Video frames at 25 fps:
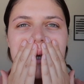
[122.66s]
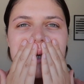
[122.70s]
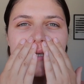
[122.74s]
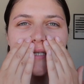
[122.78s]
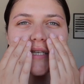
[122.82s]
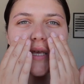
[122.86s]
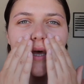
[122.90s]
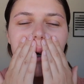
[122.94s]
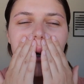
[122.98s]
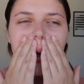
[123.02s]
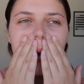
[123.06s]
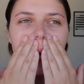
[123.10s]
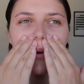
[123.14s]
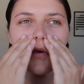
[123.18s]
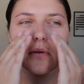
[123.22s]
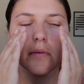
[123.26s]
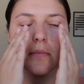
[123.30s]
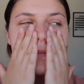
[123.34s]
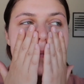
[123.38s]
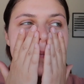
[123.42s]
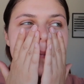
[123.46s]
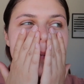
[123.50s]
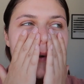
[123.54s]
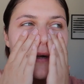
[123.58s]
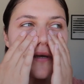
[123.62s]
so
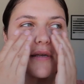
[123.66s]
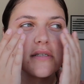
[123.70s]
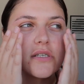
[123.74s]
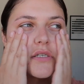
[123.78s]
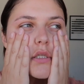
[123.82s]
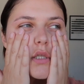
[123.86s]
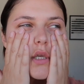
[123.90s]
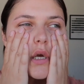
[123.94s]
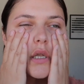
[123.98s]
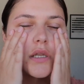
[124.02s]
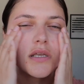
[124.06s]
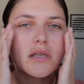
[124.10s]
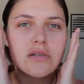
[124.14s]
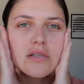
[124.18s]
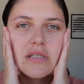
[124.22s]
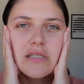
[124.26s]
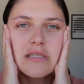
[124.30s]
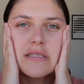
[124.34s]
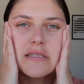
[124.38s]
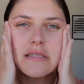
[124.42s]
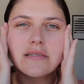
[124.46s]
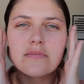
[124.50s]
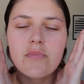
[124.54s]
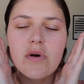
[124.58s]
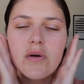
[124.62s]
I just kind of use
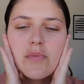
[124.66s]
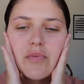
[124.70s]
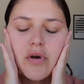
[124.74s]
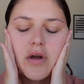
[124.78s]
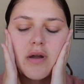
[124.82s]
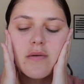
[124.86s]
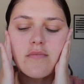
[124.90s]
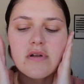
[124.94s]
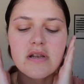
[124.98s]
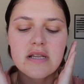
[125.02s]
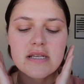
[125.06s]
this as my primer,